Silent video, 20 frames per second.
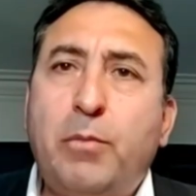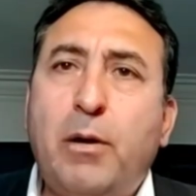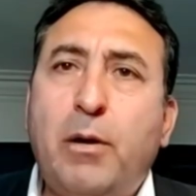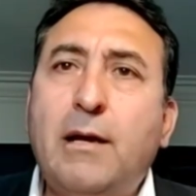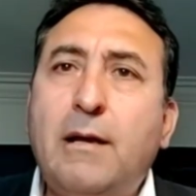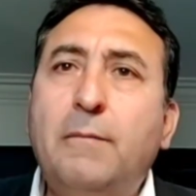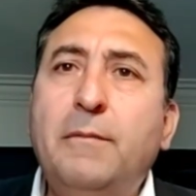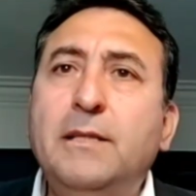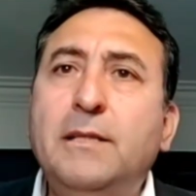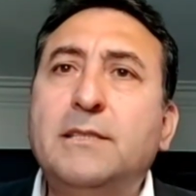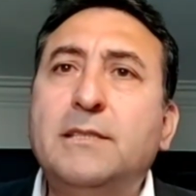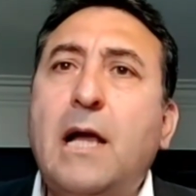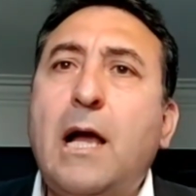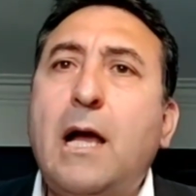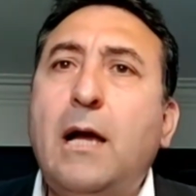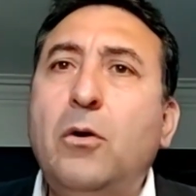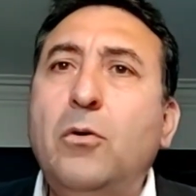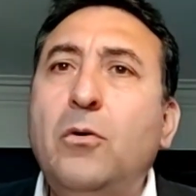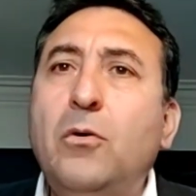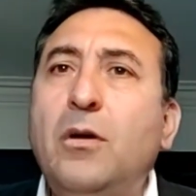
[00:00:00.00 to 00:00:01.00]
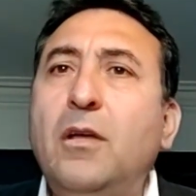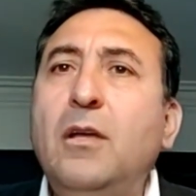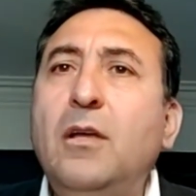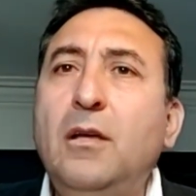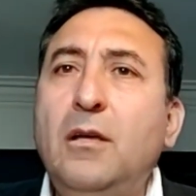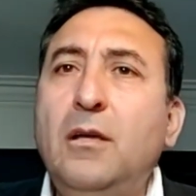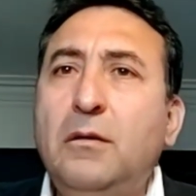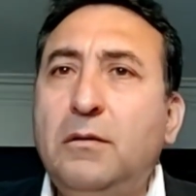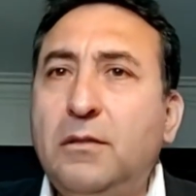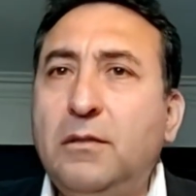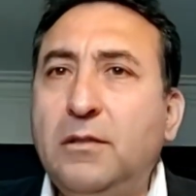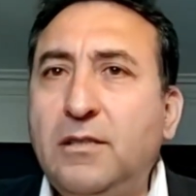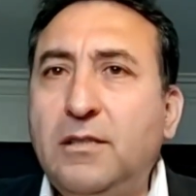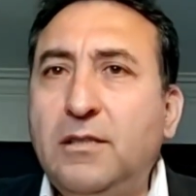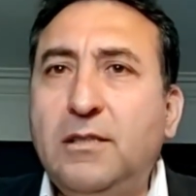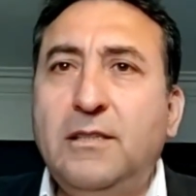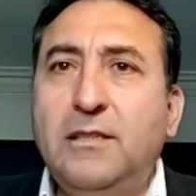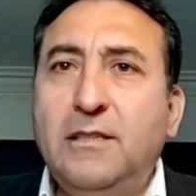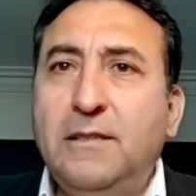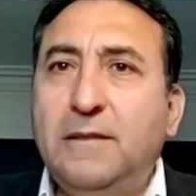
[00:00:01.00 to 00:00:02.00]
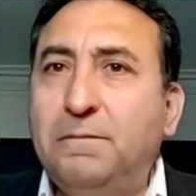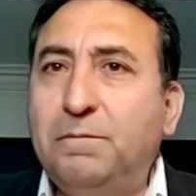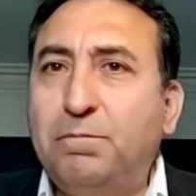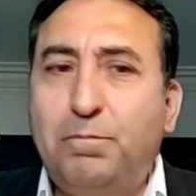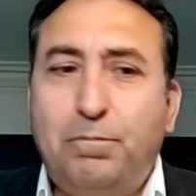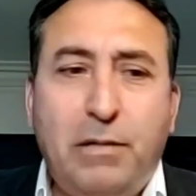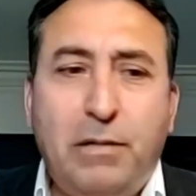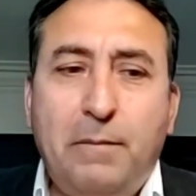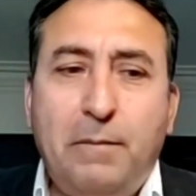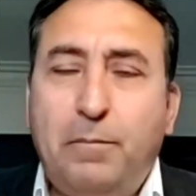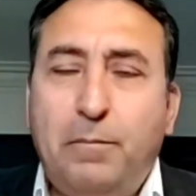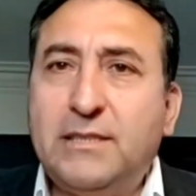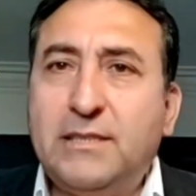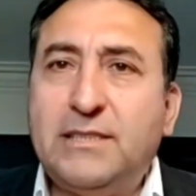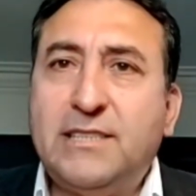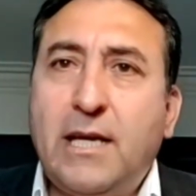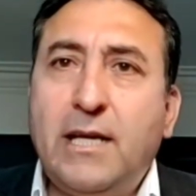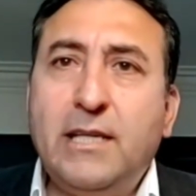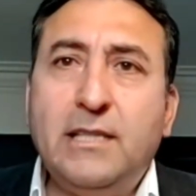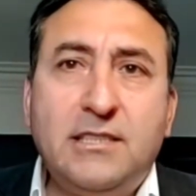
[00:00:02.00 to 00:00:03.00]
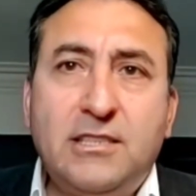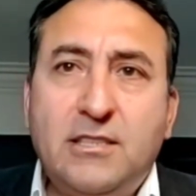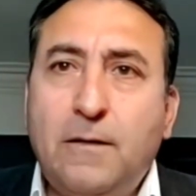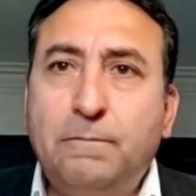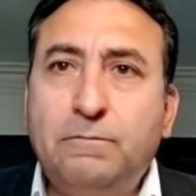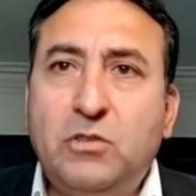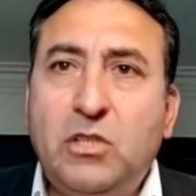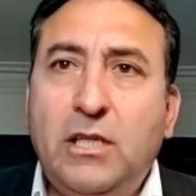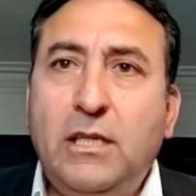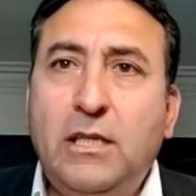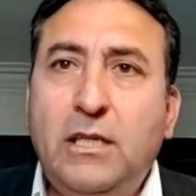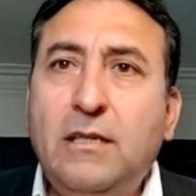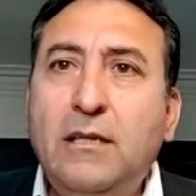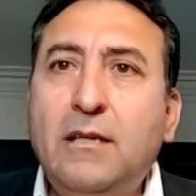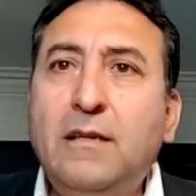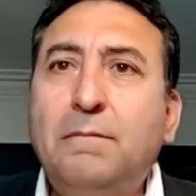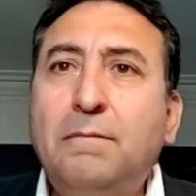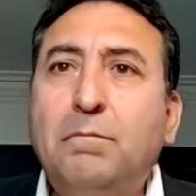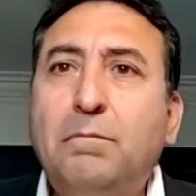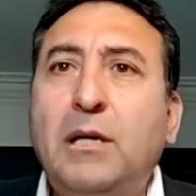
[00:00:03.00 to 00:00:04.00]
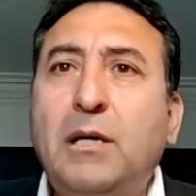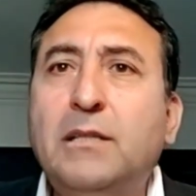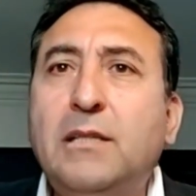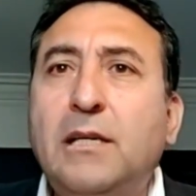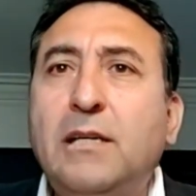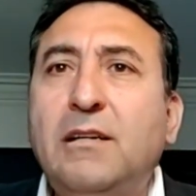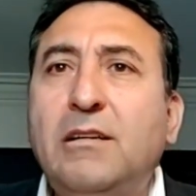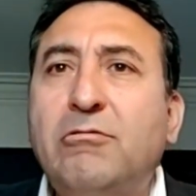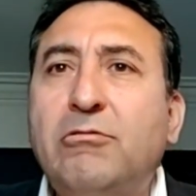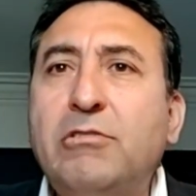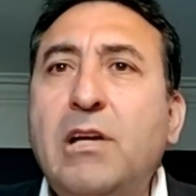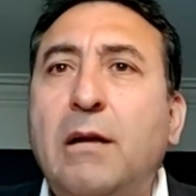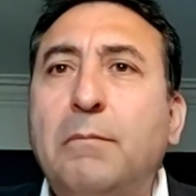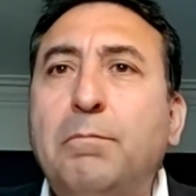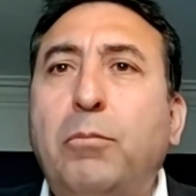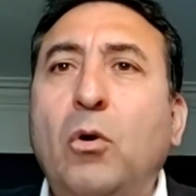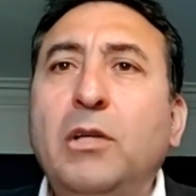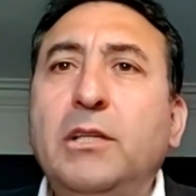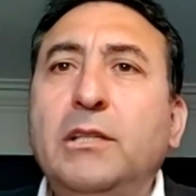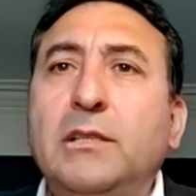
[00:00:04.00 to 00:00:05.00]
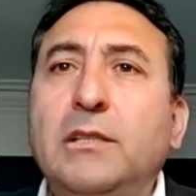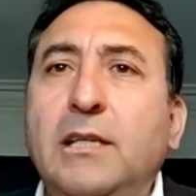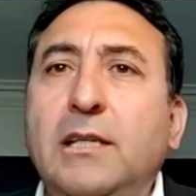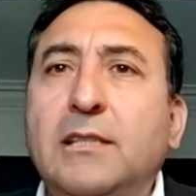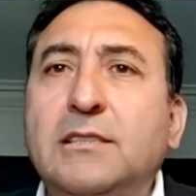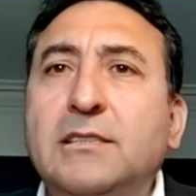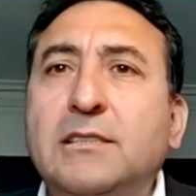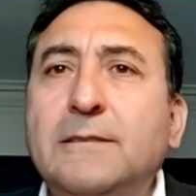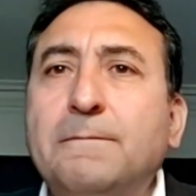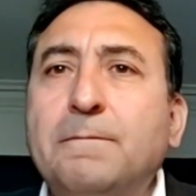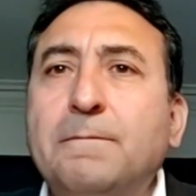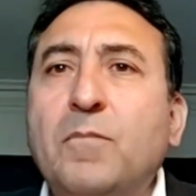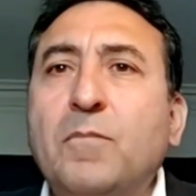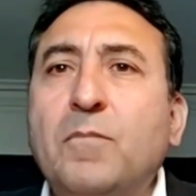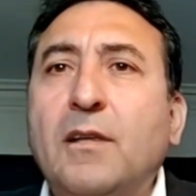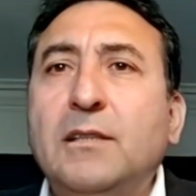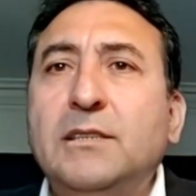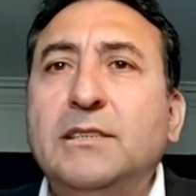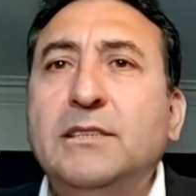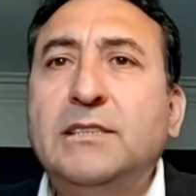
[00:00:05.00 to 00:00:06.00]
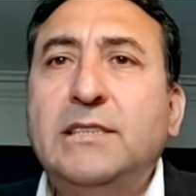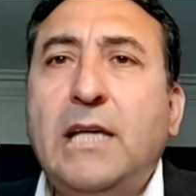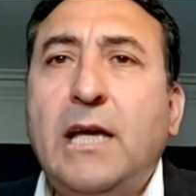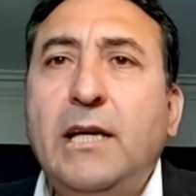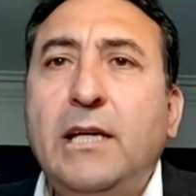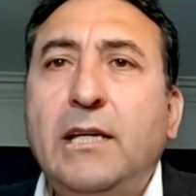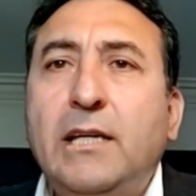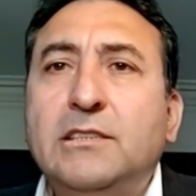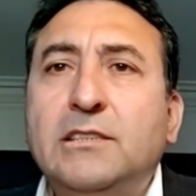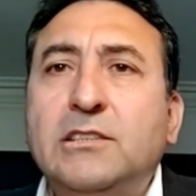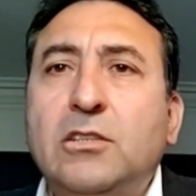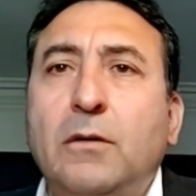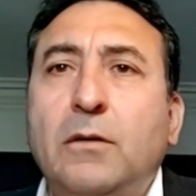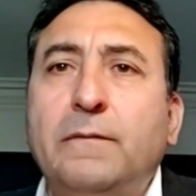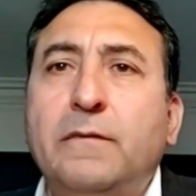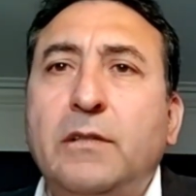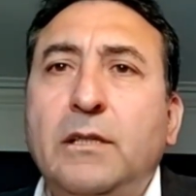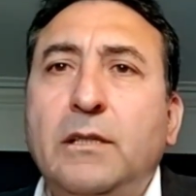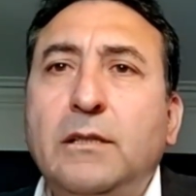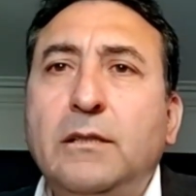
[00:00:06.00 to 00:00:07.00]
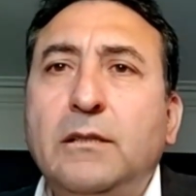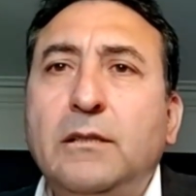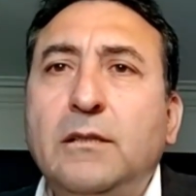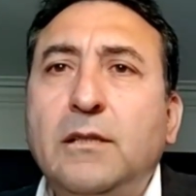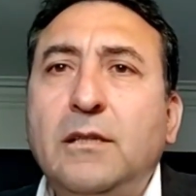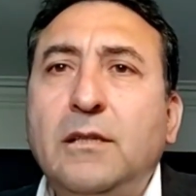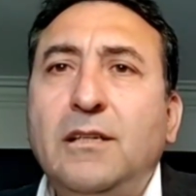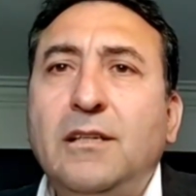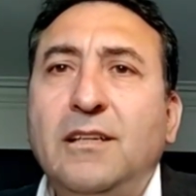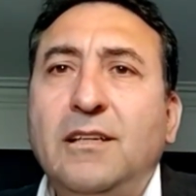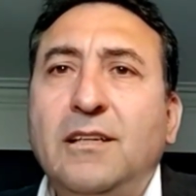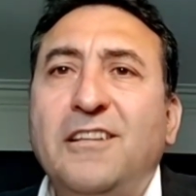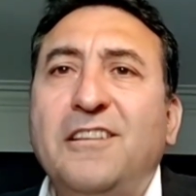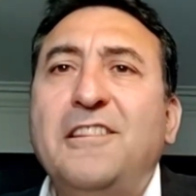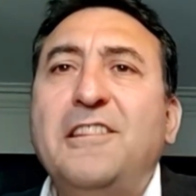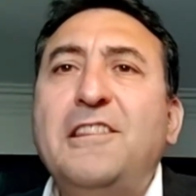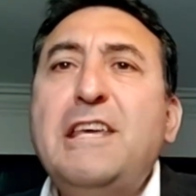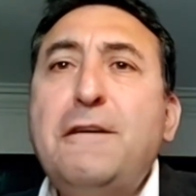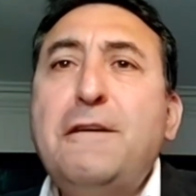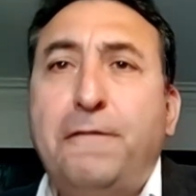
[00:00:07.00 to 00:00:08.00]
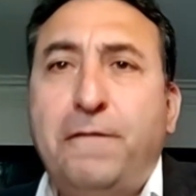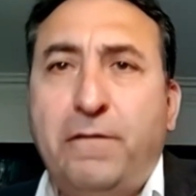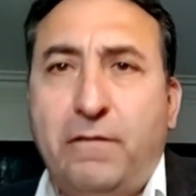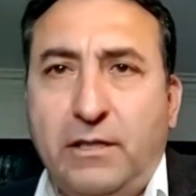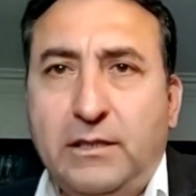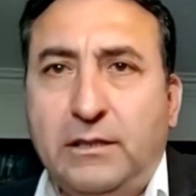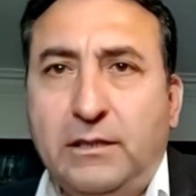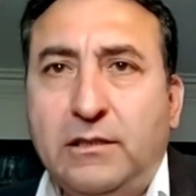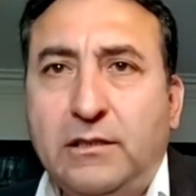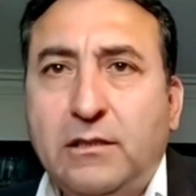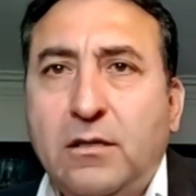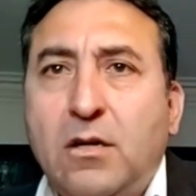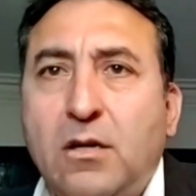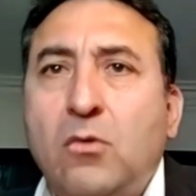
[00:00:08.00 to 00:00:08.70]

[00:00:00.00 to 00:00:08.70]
parliaments how papers say something, but the real politics say something different.